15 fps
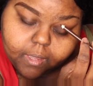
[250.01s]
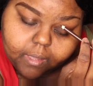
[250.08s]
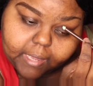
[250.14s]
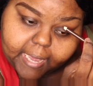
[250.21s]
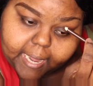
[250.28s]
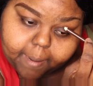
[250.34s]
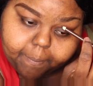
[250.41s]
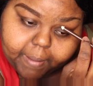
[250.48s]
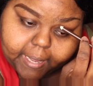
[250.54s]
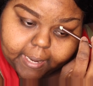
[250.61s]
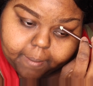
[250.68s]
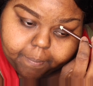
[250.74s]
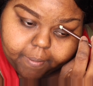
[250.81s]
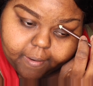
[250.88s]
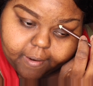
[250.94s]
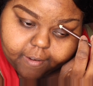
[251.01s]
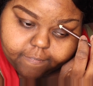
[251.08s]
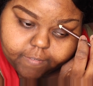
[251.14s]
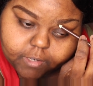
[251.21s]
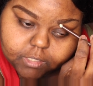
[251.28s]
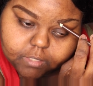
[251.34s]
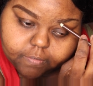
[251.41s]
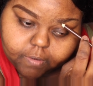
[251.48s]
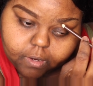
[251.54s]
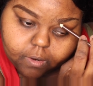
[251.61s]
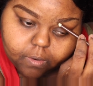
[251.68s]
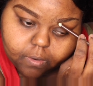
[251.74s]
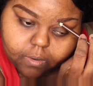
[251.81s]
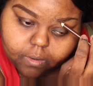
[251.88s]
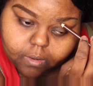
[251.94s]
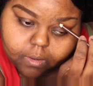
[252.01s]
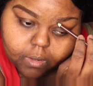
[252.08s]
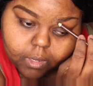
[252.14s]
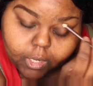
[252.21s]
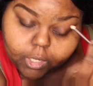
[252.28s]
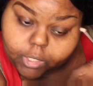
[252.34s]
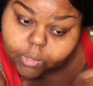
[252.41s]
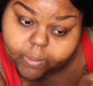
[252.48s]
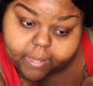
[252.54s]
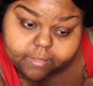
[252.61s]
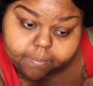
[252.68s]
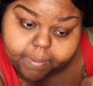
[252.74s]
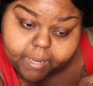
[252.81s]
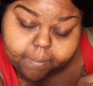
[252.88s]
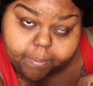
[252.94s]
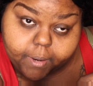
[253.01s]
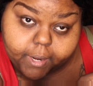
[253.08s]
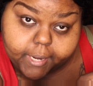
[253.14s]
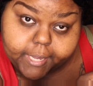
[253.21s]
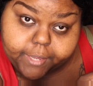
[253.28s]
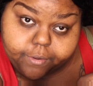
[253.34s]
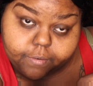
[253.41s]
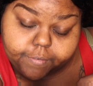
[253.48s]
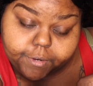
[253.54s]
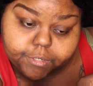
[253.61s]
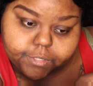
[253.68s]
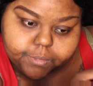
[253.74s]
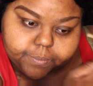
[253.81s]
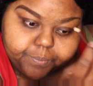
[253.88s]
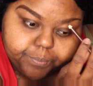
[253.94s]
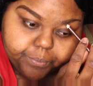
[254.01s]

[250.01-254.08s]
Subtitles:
You gotta pay to park. First of all, you don't have to pay to park at Universal